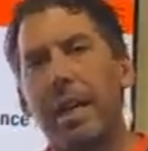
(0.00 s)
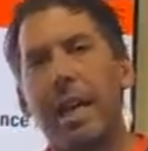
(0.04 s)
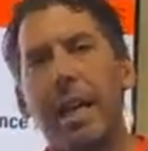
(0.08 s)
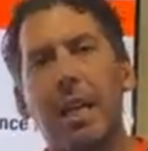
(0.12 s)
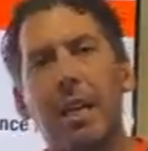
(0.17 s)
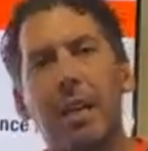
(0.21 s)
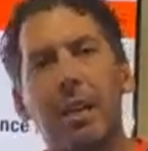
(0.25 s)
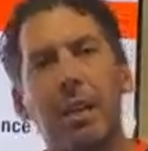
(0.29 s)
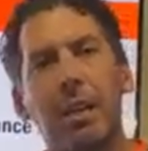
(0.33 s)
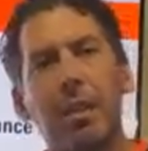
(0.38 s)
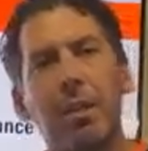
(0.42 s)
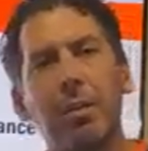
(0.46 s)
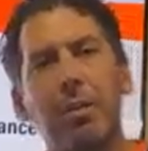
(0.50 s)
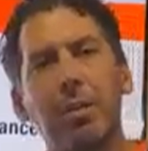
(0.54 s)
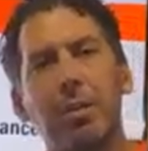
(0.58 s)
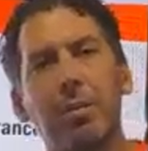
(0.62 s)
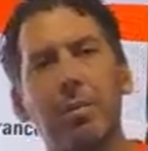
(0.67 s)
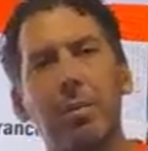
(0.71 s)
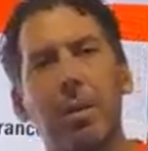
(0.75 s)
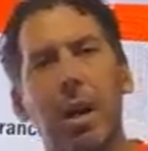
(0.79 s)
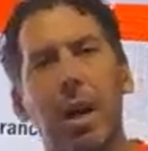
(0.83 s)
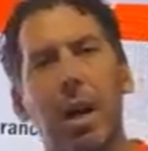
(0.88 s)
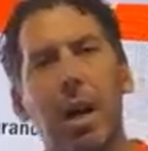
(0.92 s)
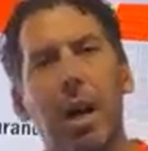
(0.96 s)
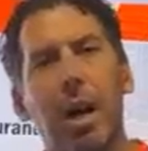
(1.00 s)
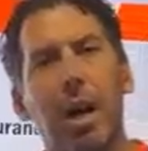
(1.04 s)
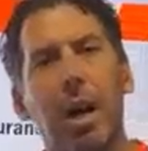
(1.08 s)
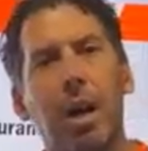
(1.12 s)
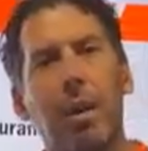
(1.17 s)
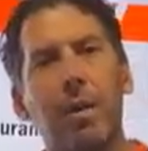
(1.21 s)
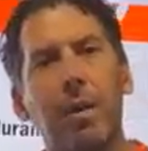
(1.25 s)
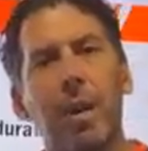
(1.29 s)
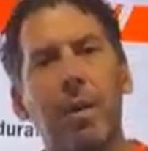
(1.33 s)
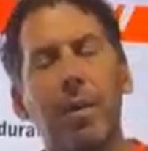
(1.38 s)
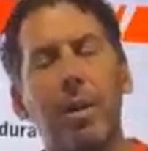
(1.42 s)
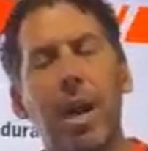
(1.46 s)
get loose
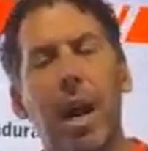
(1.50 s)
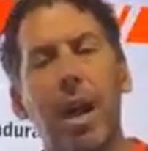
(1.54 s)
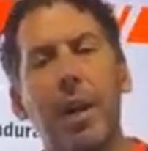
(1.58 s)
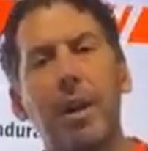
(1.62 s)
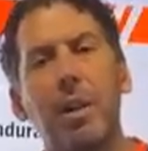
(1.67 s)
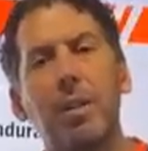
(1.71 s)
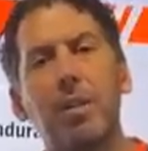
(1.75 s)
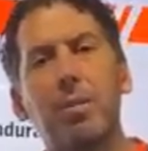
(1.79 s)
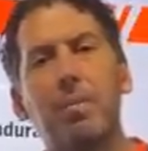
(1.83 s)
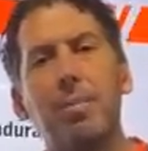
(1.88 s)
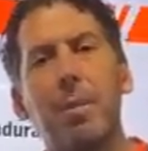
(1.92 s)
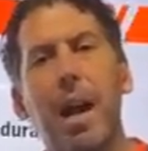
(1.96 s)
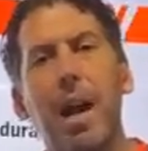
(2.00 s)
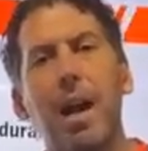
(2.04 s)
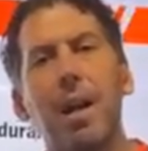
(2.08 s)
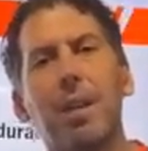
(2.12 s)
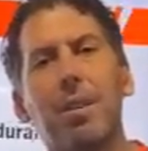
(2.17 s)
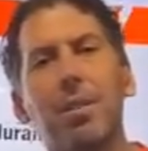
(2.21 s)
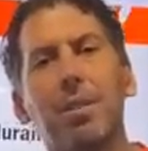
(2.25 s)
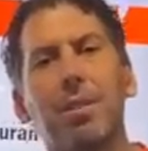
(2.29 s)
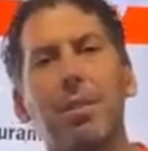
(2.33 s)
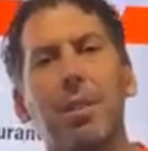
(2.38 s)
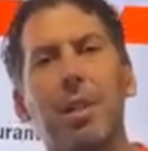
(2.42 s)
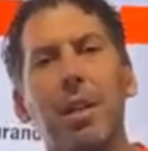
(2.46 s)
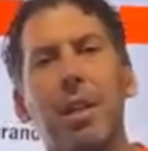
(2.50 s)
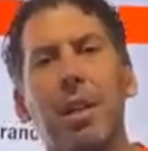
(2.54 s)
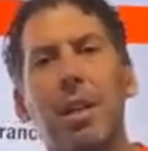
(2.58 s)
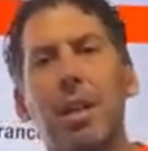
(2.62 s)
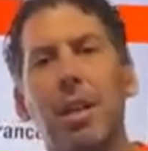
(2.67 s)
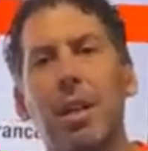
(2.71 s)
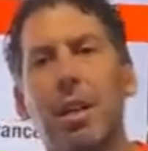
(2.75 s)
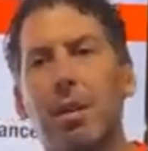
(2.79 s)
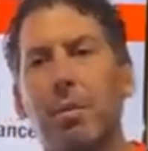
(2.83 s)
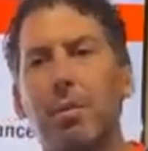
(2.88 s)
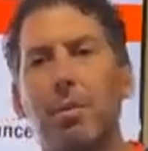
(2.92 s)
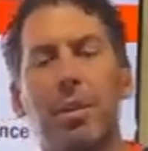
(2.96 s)
around 900 miles.
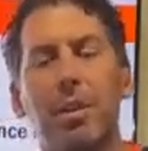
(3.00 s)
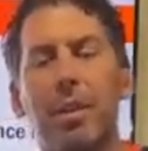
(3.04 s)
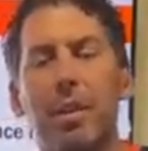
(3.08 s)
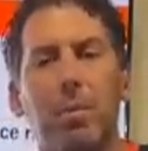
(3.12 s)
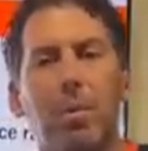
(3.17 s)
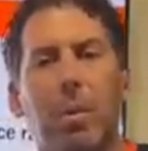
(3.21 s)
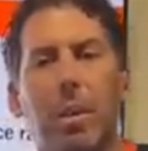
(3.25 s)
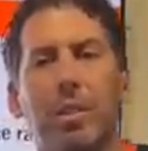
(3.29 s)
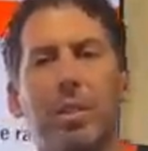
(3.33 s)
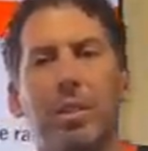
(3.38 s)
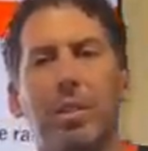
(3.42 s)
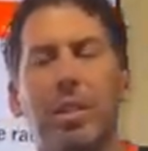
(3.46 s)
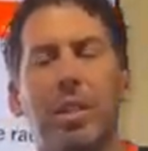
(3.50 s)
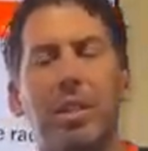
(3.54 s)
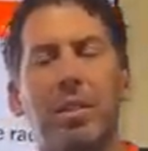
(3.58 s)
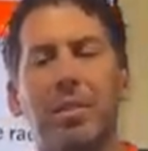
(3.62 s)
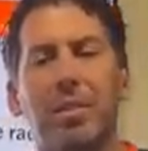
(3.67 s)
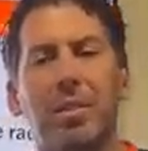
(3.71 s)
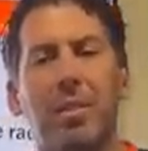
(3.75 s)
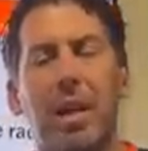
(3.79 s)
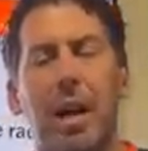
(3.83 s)
You know, it didn't